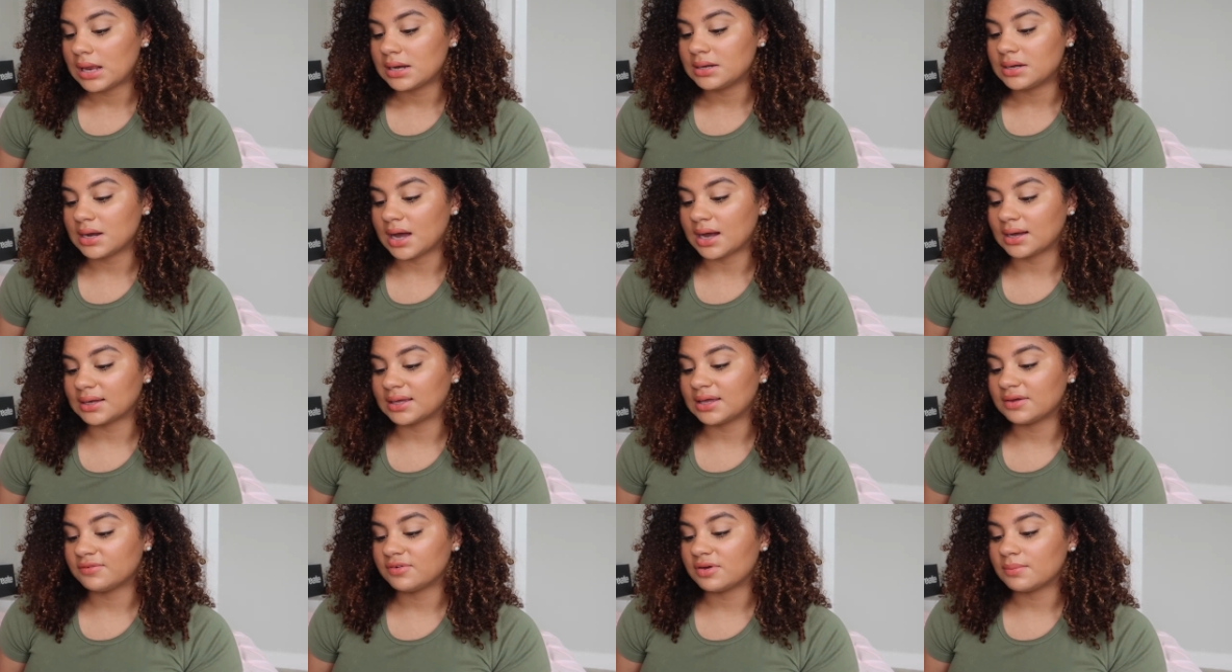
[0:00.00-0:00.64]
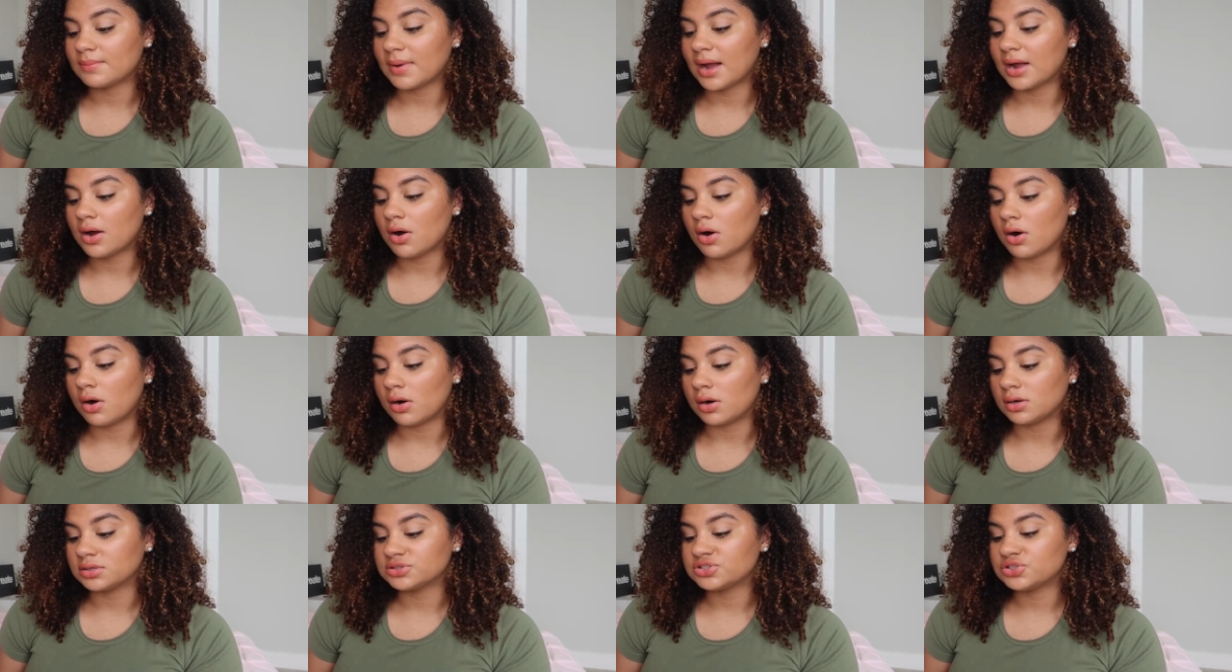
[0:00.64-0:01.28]
not giving my
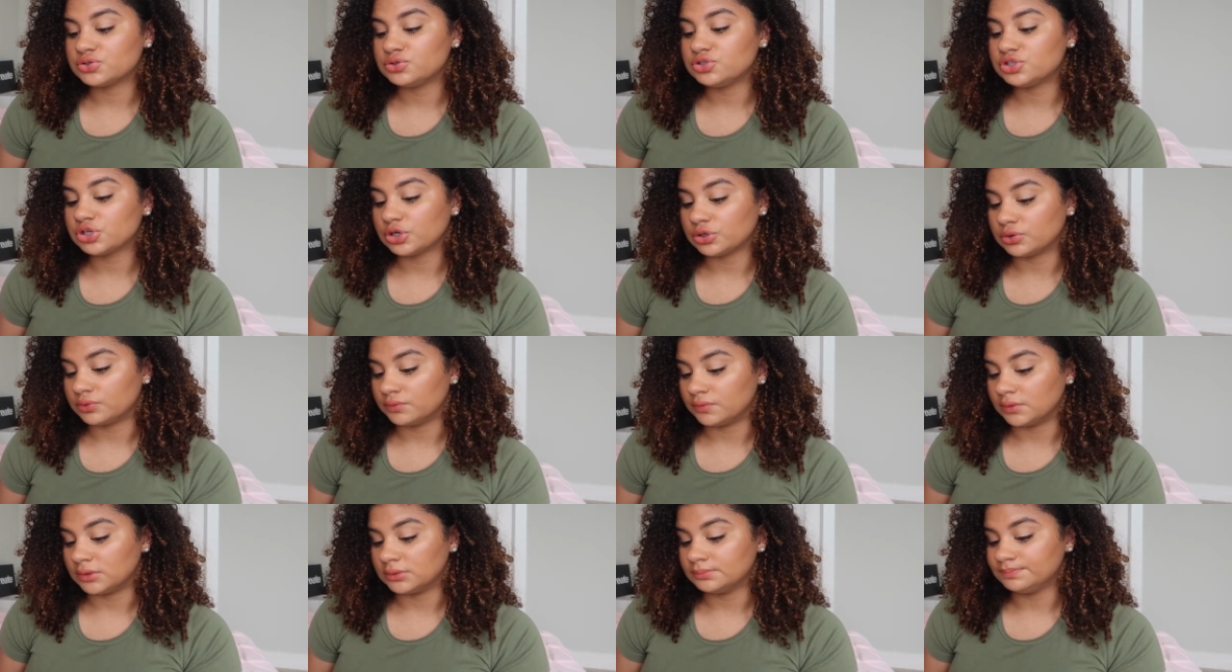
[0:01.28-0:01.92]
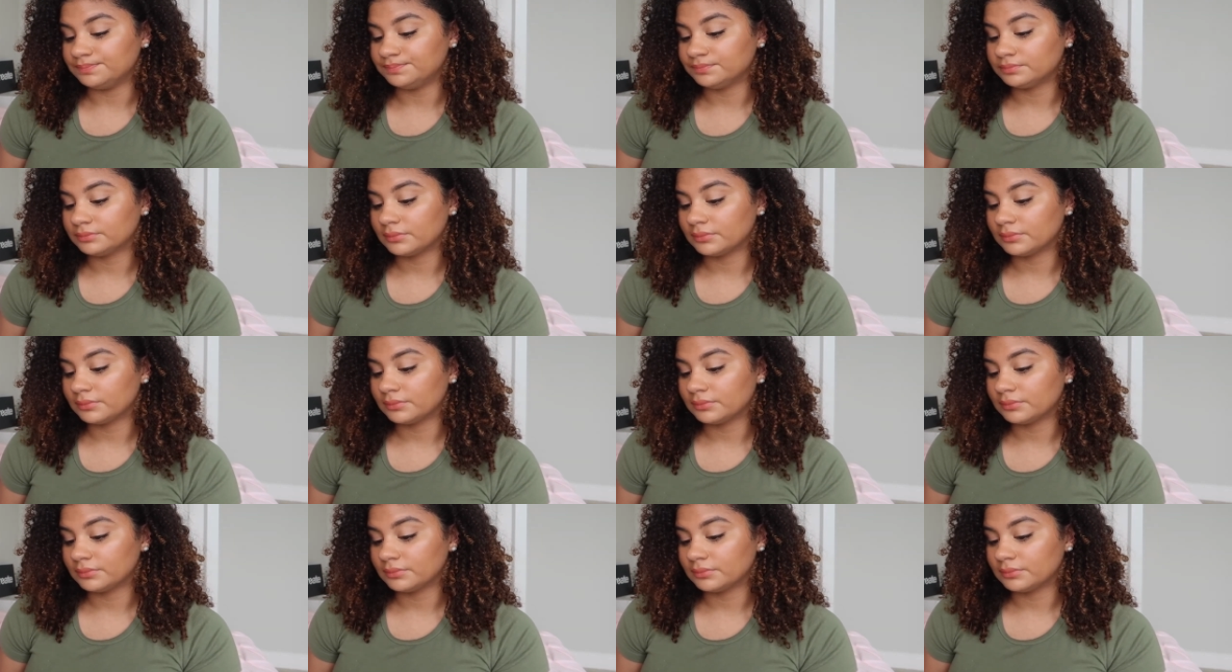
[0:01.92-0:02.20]
all to Jehovah,